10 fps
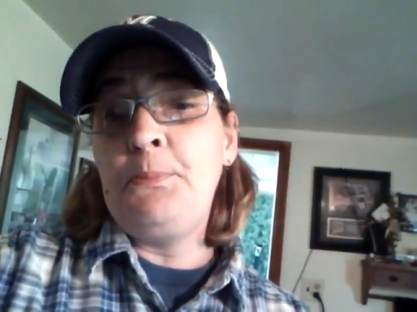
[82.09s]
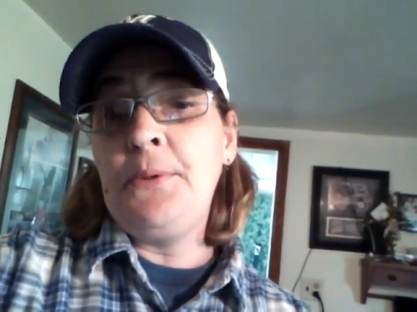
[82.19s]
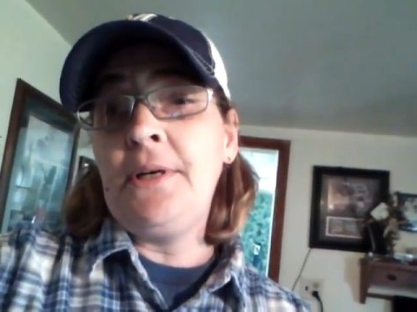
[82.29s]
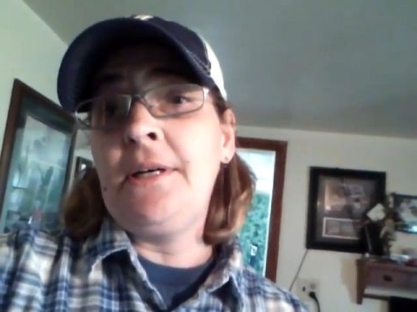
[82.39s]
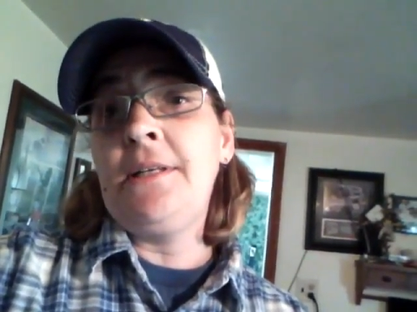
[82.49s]

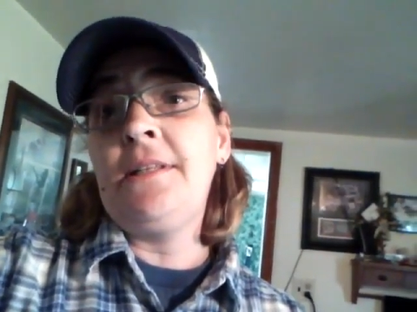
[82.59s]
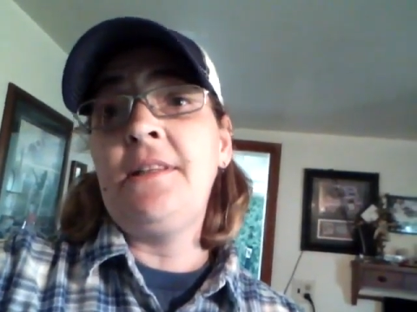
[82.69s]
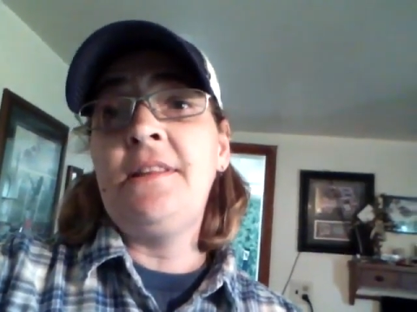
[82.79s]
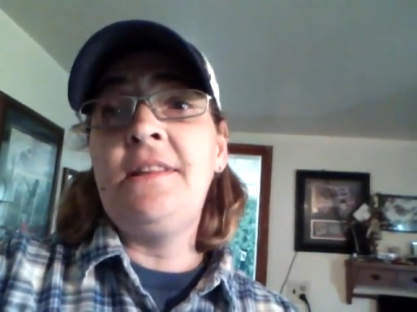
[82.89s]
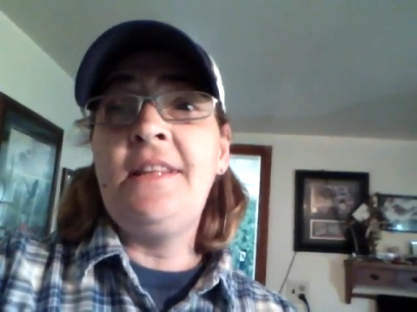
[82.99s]
but
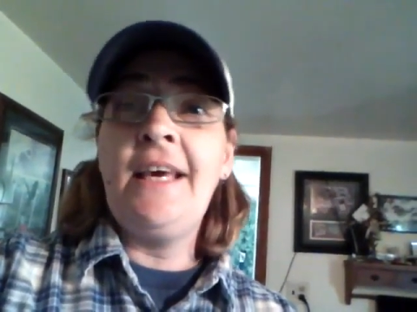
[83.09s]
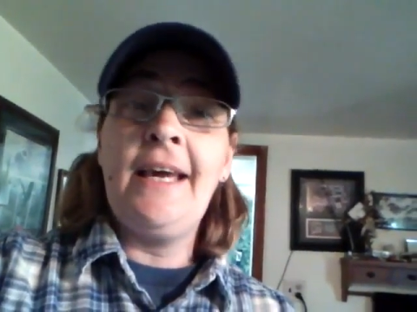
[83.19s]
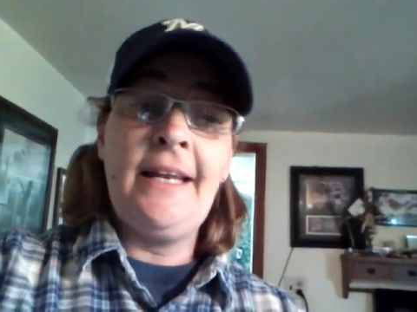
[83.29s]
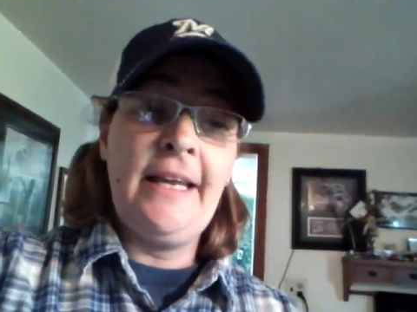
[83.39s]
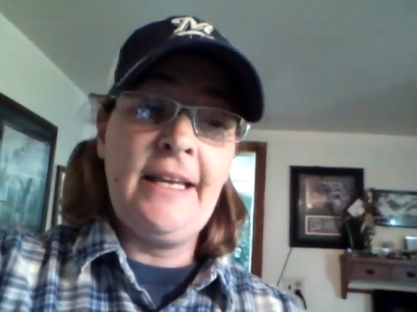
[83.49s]

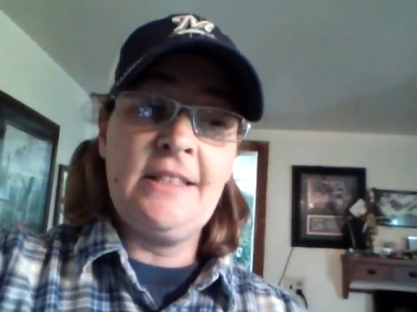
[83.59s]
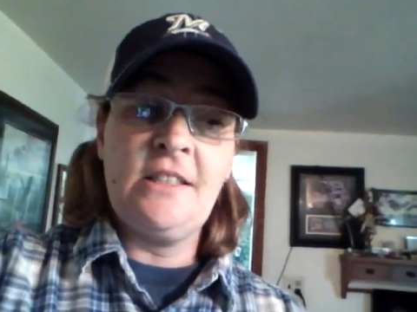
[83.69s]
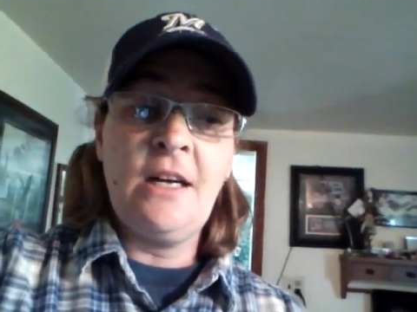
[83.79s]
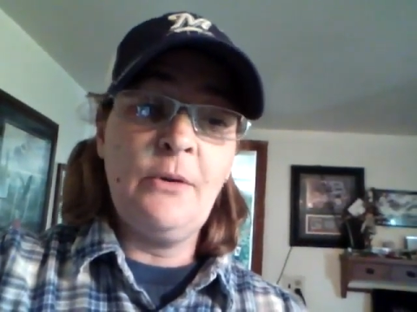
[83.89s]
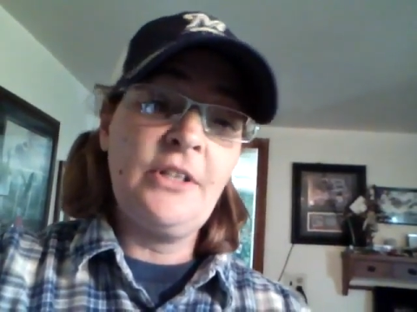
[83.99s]
that
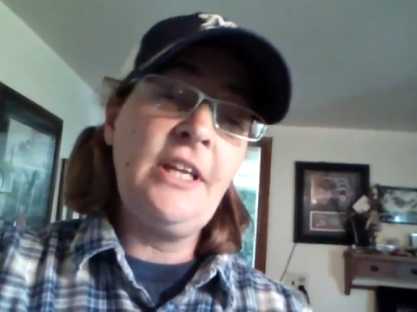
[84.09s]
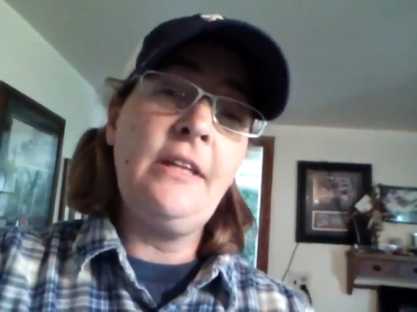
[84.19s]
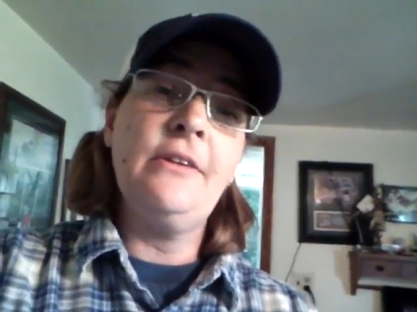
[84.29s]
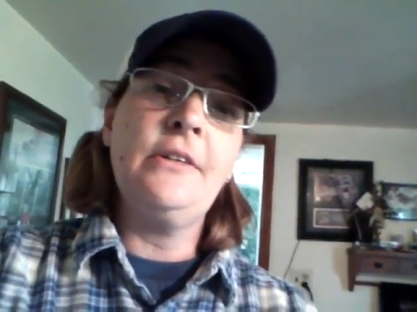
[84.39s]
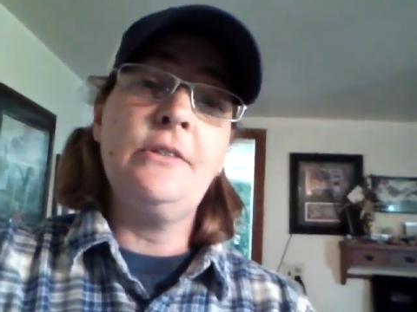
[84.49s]
has not worked
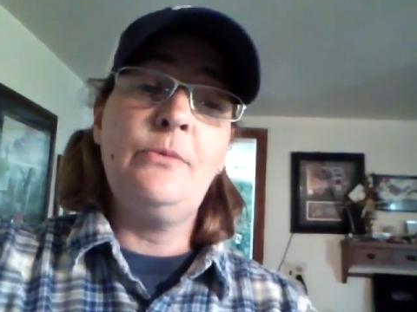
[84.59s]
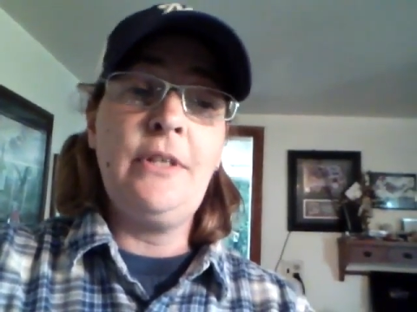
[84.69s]
either.